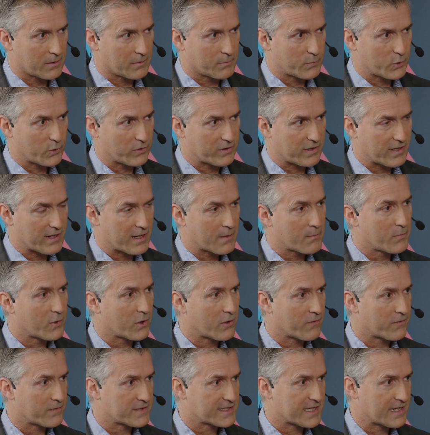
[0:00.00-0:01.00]
put a
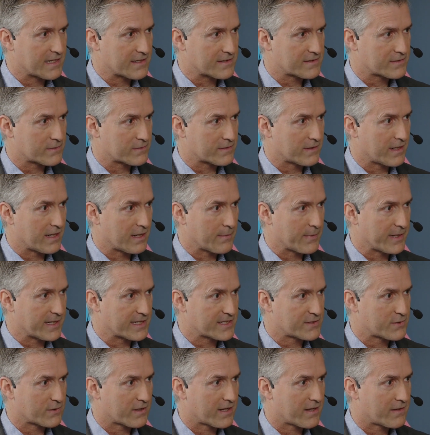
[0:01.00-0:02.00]
number of sensor
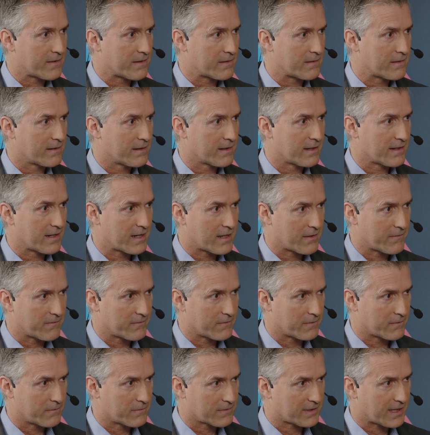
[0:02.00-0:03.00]
elements together and have
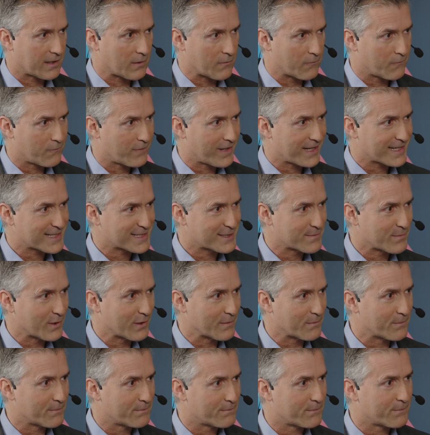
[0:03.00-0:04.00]
kind of
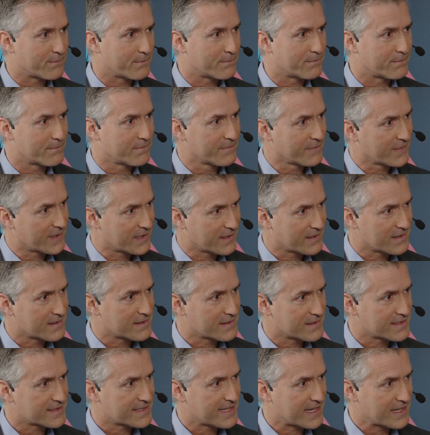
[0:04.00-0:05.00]
flexible
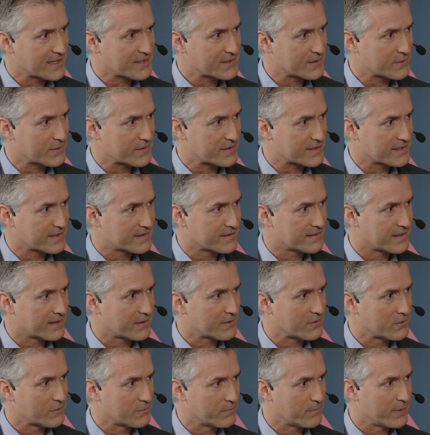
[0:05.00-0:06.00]
sensors
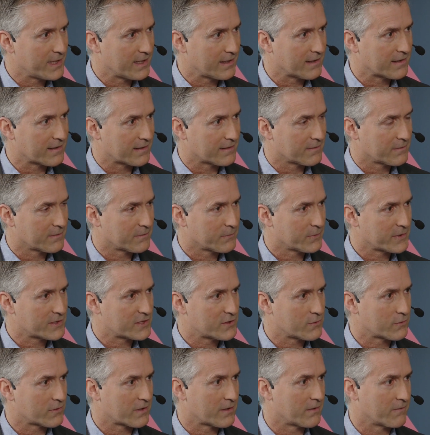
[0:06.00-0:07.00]
that you build,
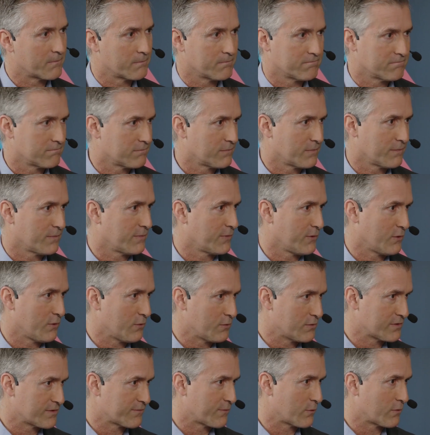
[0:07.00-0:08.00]
which you can
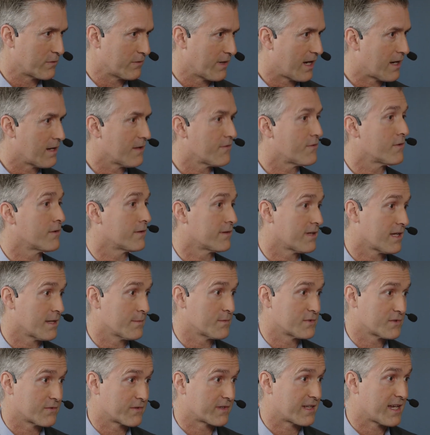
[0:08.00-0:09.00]
use for other
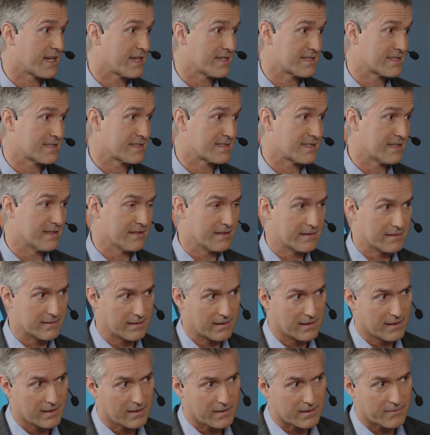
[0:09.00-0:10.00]
types of cases than
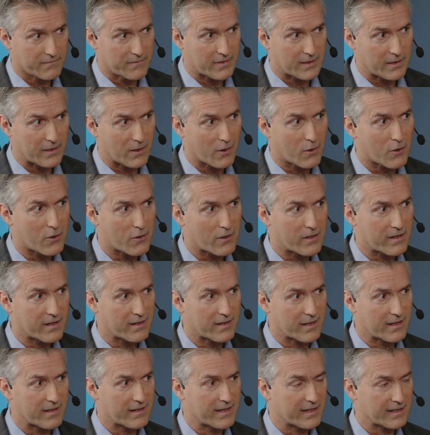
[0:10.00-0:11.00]
the very
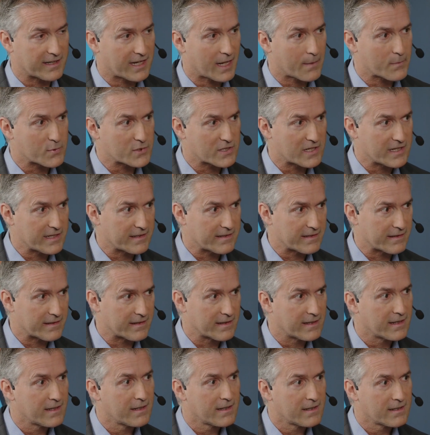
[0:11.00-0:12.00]
hard and encapsulated
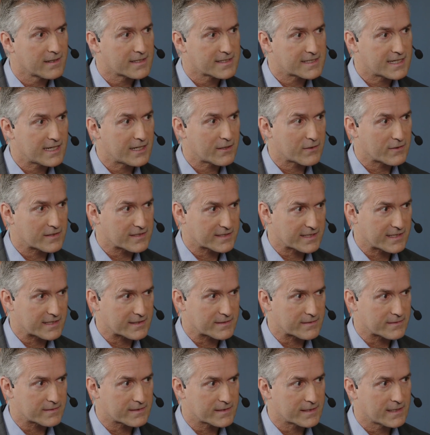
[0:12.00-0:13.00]
silicon
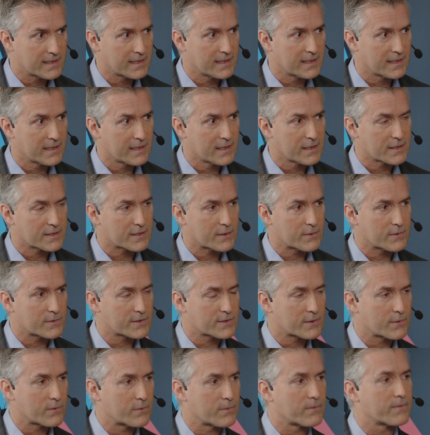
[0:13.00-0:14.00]
sensors.
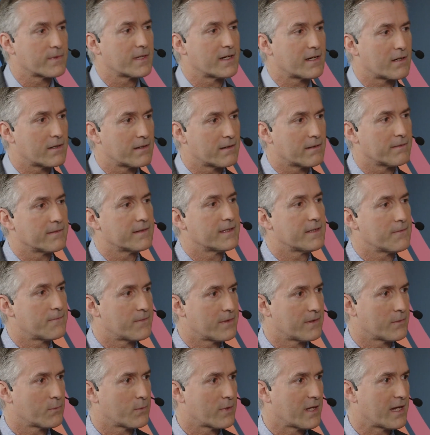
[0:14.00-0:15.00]
So there are
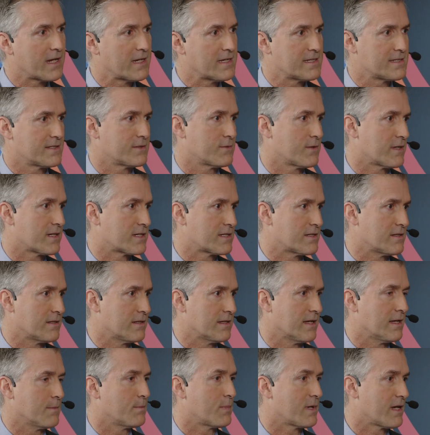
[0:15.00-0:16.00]
different ways to
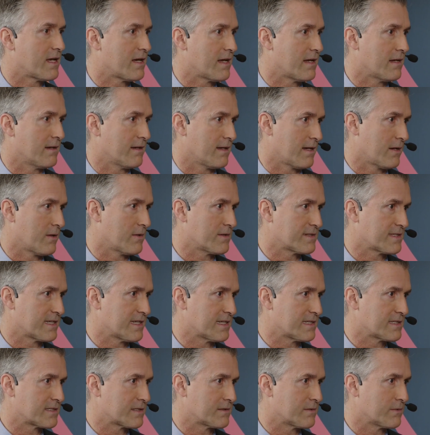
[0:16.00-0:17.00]
actually apply our
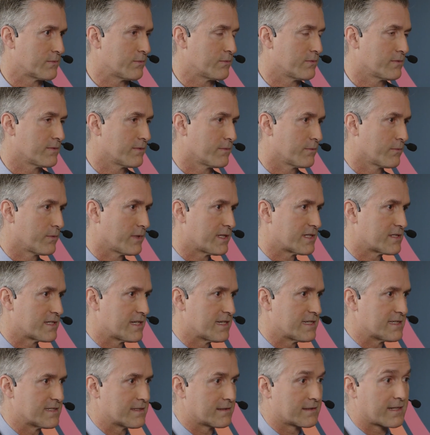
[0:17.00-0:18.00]
sensor, which
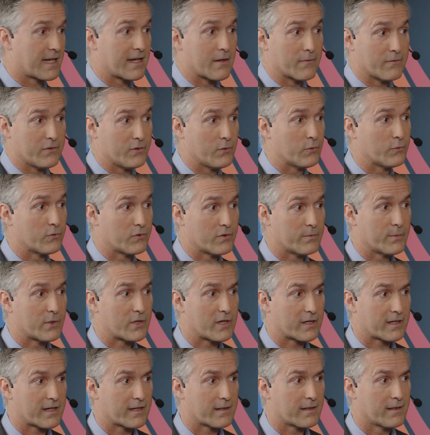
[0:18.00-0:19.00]
is kind of new to the
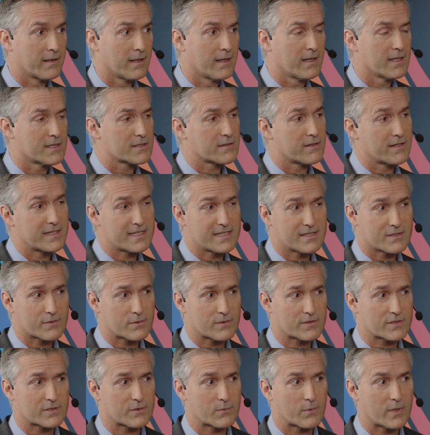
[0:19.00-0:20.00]
market. So this is
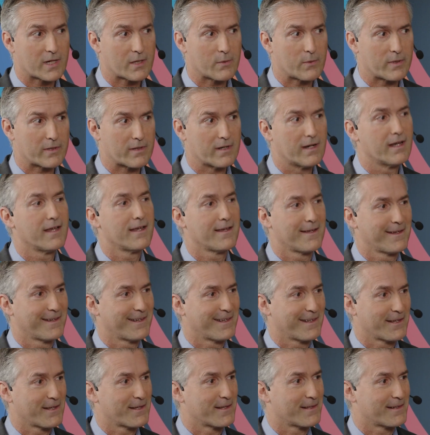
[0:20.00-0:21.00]
also why we are
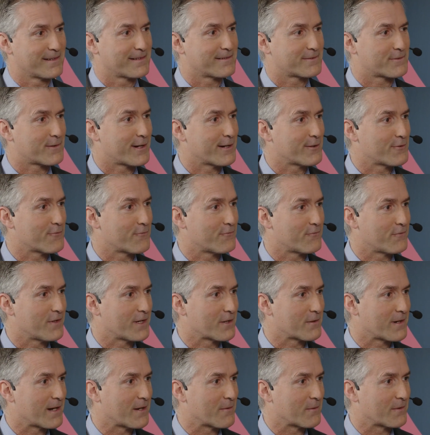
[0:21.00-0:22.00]
trying to
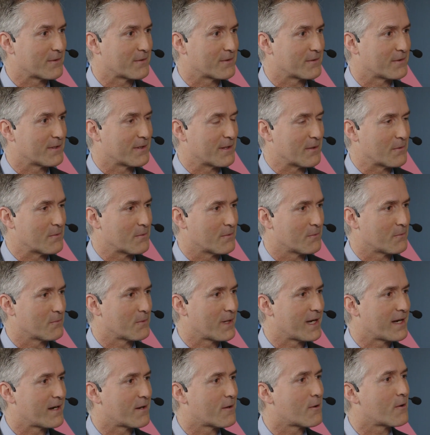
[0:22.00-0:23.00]
figure out,
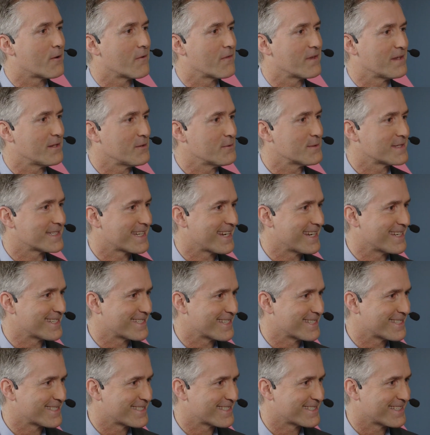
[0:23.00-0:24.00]
where are the use
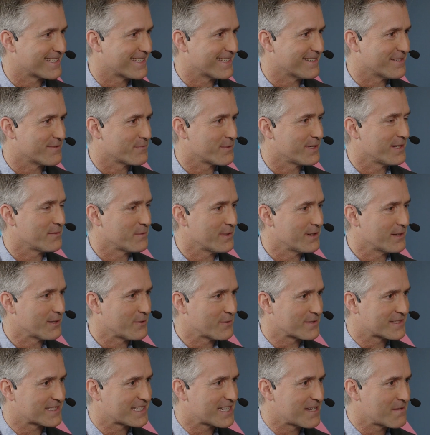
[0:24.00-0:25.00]
cases. We
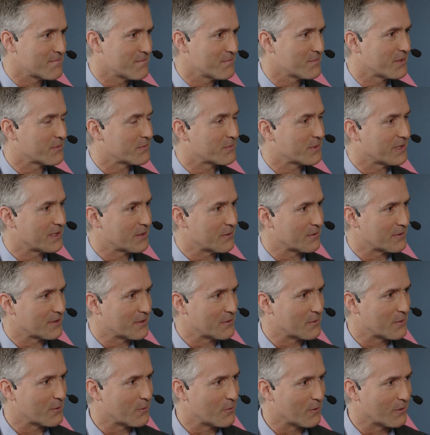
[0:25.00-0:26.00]
know some, but we don't
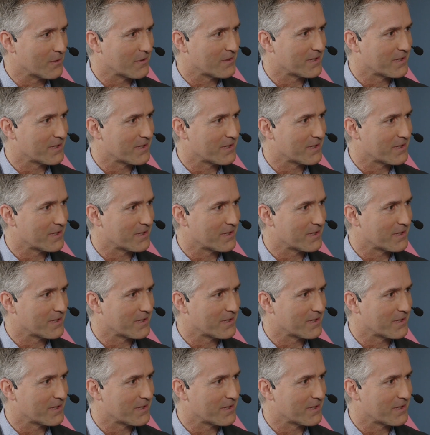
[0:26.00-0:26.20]
know all,